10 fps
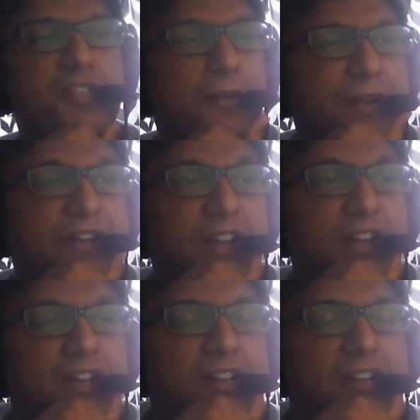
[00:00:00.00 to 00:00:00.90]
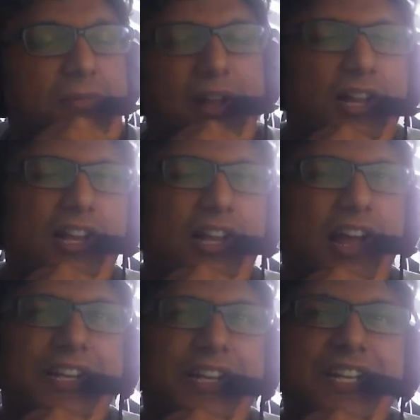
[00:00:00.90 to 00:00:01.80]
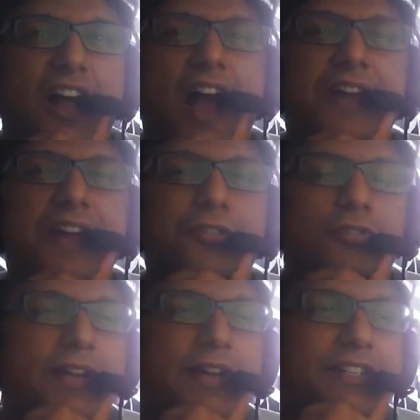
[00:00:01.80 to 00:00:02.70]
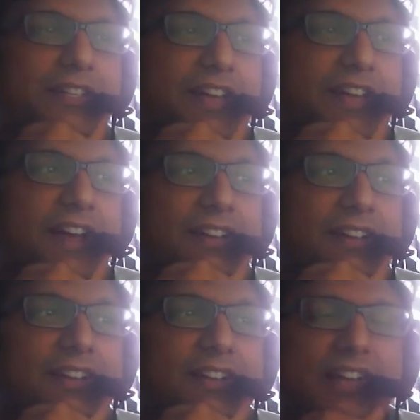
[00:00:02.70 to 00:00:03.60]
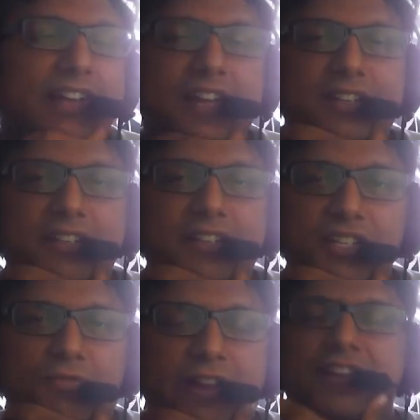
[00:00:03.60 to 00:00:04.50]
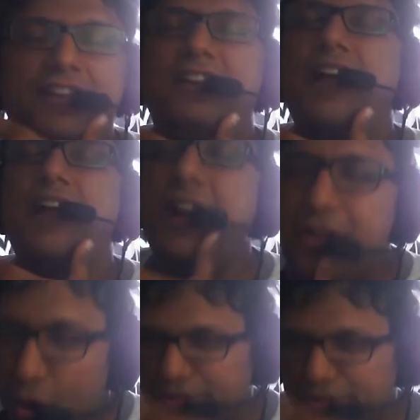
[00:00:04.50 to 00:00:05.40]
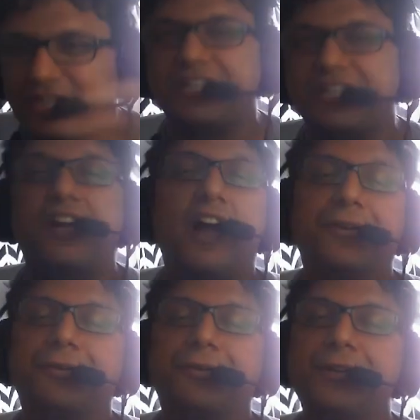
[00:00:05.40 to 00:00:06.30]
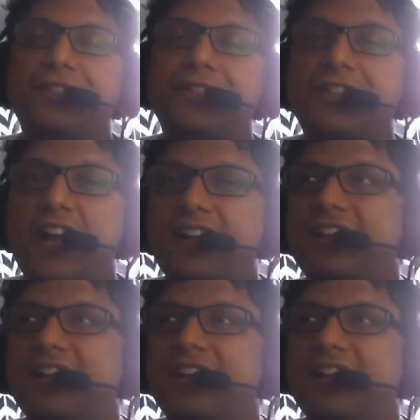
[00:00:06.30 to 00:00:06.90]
me, "Well, I need a higher grade than that." And guess what? I know you need a higher grade than that.